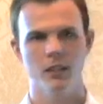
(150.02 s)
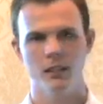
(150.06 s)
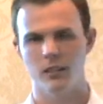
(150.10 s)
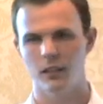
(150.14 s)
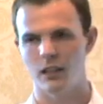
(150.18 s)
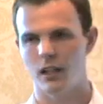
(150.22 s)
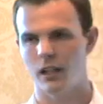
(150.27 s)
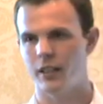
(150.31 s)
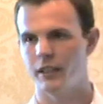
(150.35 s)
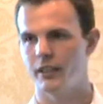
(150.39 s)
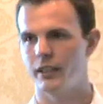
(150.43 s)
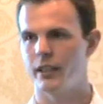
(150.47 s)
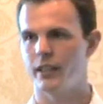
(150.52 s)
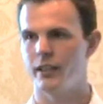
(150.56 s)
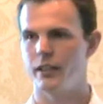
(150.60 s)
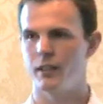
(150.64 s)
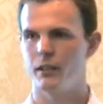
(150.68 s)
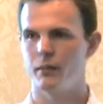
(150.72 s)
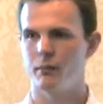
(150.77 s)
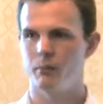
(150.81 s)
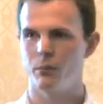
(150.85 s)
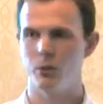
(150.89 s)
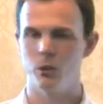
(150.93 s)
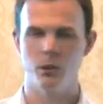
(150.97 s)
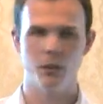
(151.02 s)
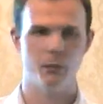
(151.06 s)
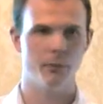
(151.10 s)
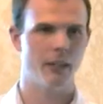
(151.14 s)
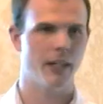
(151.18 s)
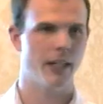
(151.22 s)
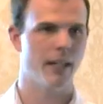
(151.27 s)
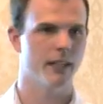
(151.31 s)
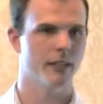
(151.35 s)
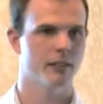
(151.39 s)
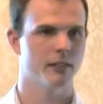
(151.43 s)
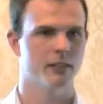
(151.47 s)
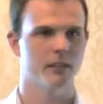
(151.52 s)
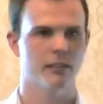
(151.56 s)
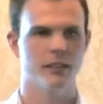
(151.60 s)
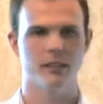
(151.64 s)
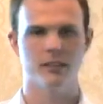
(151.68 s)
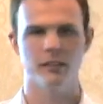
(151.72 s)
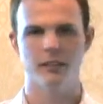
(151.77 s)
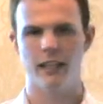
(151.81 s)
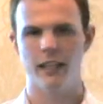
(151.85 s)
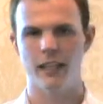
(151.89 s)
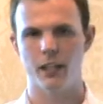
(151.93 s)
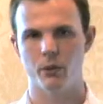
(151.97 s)
London, and Budapest,
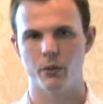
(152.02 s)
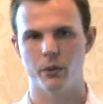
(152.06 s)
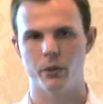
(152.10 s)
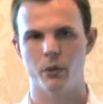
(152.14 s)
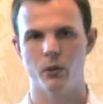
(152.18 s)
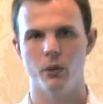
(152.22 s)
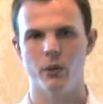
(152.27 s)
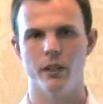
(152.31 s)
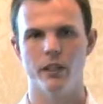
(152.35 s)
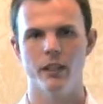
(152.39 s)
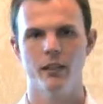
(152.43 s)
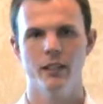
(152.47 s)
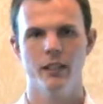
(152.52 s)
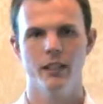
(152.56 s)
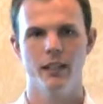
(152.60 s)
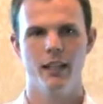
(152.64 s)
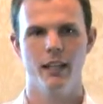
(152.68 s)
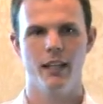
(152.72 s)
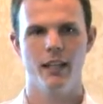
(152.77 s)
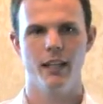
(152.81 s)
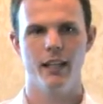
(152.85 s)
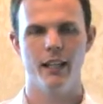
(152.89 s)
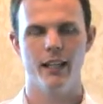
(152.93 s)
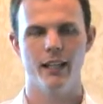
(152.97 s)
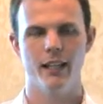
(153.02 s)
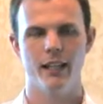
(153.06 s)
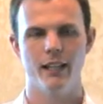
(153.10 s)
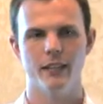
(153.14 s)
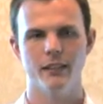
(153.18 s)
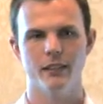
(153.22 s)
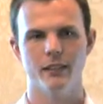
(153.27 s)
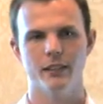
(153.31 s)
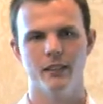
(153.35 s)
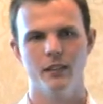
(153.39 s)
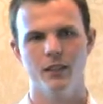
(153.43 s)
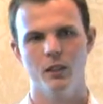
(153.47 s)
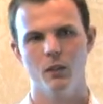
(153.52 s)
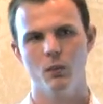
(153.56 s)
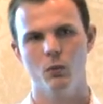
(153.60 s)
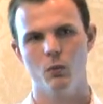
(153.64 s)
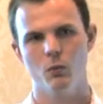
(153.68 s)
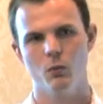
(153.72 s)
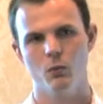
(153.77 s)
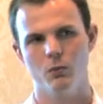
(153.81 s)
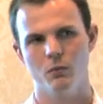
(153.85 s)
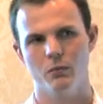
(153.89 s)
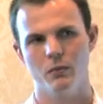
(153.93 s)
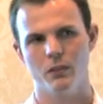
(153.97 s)
and Ecuador, and
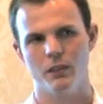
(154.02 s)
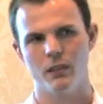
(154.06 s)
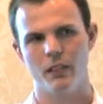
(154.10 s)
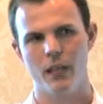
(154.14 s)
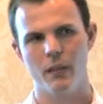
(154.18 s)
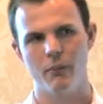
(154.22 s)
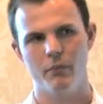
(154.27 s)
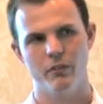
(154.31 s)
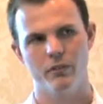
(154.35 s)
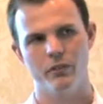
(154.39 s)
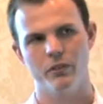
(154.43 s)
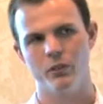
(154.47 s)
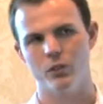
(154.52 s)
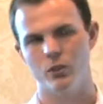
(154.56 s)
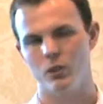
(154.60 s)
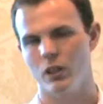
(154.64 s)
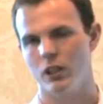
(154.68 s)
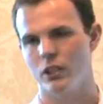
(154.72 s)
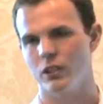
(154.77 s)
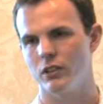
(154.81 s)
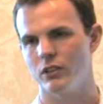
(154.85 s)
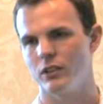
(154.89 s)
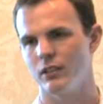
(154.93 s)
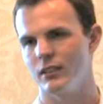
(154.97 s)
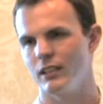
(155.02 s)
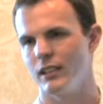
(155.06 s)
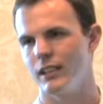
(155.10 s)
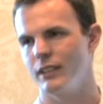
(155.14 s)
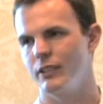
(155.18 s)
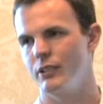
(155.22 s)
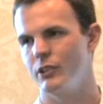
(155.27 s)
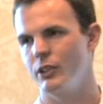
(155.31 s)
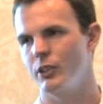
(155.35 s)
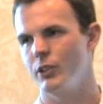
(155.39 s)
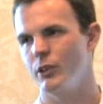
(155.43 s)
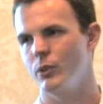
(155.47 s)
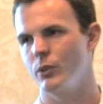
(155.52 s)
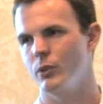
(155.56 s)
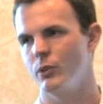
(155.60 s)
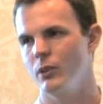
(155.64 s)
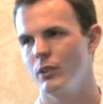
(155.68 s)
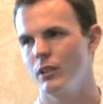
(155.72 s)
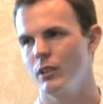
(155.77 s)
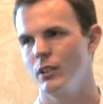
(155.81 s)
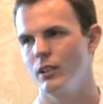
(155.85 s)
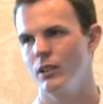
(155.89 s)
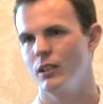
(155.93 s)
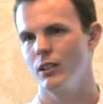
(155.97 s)
the type of construction that they do
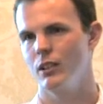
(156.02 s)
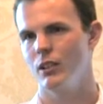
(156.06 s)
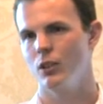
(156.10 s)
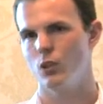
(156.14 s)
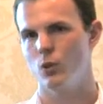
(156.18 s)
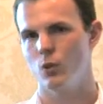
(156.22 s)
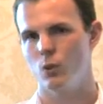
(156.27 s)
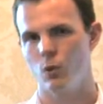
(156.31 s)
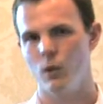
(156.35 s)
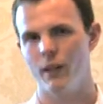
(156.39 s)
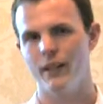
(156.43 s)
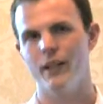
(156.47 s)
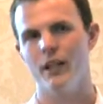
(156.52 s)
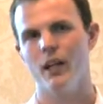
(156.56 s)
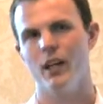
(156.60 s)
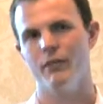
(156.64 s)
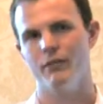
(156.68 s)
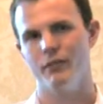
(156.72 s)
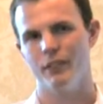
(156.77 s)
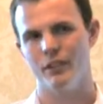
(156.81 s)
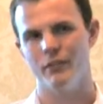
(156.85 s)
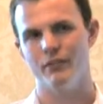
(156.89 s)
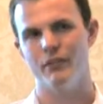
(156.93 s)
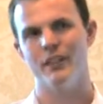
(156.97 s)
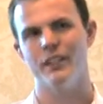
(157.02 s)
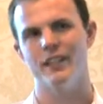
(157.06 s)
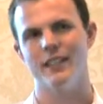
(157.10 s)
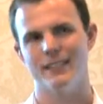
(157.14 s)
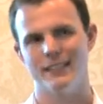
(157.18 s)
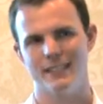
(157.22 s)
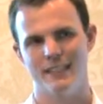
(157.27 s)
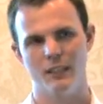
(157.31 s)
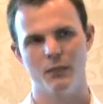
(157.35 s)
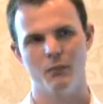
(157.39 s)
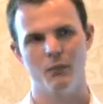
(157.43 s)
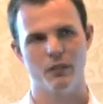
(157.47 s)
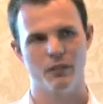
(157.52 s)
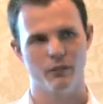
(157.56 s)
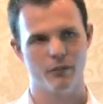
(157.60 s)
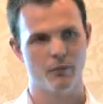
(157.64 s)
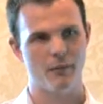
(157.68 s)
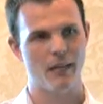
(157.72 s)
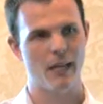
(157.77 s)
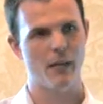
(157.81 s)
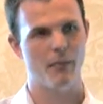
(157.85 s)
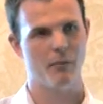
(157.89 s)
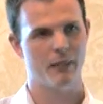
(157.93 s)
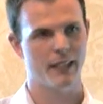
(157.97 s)
quite often is very similar
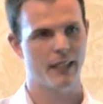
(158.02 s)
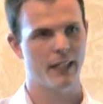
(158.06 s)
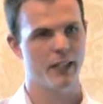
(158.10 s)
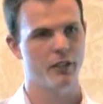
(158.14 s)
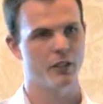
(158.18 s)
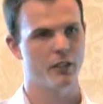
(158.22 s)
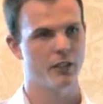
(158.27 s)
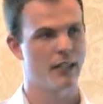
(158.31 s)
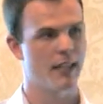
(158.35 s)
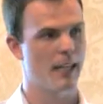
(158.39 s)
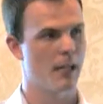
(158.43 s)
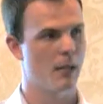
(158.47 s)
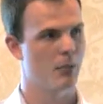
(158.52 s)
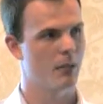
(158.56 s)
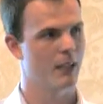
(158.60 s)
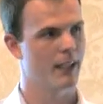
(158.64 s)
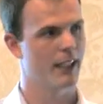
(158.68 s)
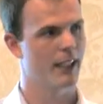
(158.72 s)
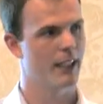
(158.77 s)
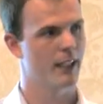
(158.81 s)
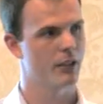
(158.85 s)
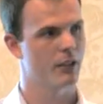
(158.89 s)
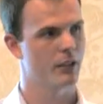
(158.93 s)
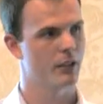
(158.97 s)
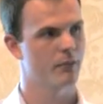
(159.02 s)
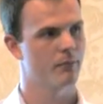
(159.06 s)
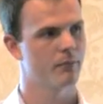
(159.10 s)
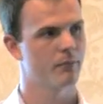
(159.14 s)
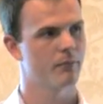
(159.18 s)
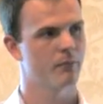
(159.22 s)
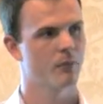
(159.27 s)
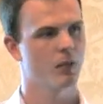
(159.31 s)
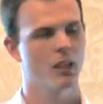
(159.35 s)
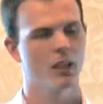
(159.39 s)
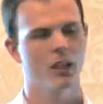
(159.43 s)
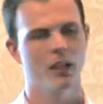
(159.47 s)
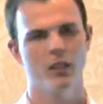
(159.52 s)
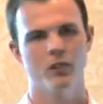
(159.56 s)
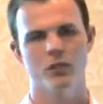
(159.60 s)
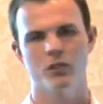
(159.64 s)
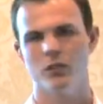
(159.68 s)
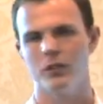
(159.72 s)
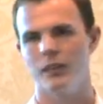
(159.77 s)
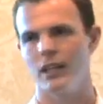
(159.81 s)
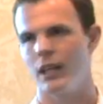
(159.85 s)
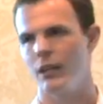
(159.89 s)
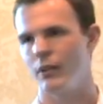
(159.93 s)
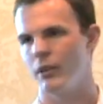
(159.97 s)
from application to application.
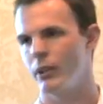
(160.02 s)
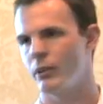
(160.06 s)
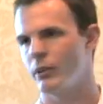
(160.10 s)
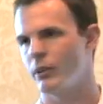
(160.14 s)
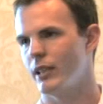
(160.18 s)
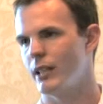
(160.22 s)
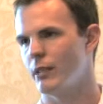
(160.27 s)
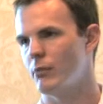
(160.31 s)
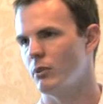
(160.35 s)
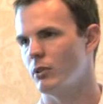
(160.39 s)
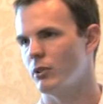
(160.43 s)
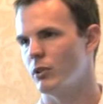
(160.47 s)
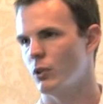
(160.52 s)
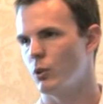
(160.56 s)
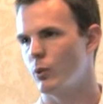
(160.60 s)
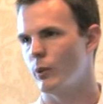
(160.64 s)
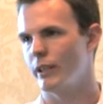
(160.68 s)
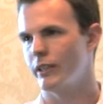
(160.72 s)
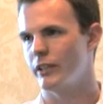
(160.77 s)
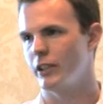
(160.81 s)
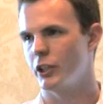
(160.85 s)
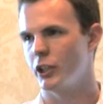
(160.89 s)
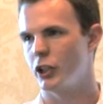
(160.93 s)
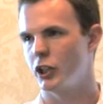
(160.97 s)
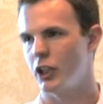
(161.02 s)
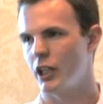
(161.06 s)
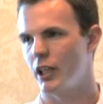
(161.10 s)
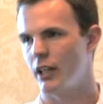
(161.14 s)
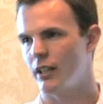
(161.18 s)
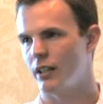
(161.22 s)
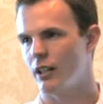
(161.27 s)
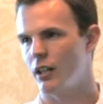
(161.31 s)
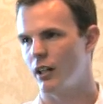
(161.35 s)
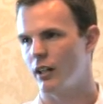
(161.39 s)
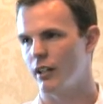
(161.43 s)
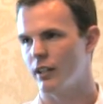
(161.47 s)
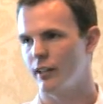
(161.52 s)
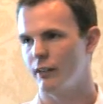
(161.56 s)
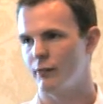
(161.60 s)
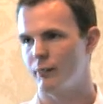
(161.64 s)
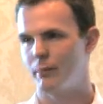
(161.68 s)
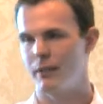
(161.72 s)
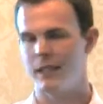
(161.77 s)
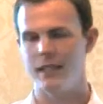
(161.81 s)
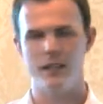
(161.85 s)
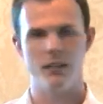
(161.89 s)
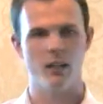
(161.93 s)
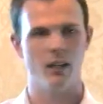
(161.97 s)
So now they're able to quickly share
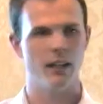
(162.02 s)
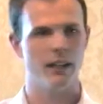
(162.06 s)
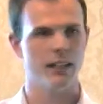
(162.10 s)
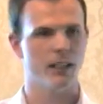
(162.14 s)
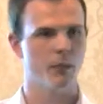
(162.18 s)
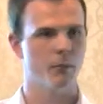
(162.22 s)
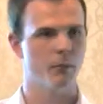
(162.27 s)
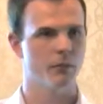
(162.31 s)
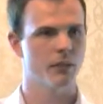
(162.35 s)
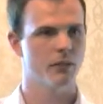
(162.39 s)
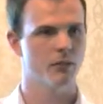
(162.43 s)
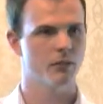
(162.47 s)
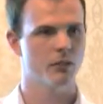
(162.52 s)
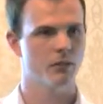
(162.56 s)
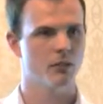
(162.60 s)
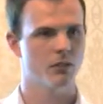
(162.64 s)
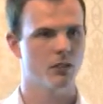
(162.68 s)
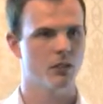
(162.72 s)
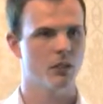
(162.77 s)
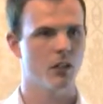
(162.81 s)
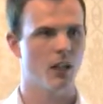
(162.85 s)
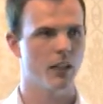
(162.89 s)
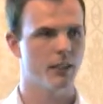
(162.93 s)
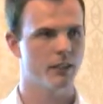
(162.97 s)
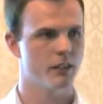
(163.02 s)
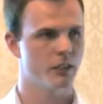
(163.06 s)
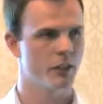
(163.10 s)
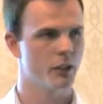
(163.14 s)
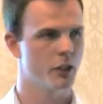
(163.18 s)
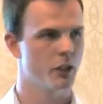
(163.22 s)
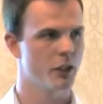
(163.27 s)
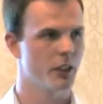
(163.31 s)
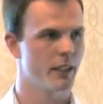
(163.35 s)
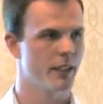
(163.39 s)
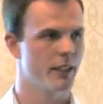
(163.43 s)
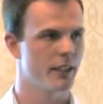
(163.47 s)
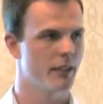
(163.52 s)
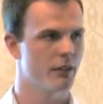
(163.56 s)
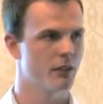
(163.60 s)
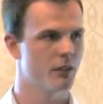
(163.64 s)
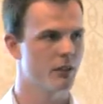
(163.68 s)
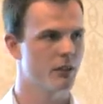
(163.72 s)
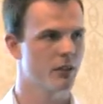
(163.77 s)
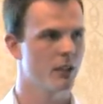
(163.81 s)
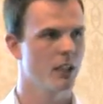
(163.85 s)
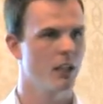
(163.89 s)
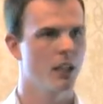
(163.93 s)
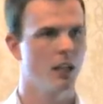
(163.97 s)
RFP documents, costing
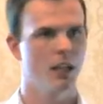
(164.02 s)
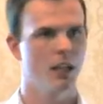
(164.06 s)
sheets,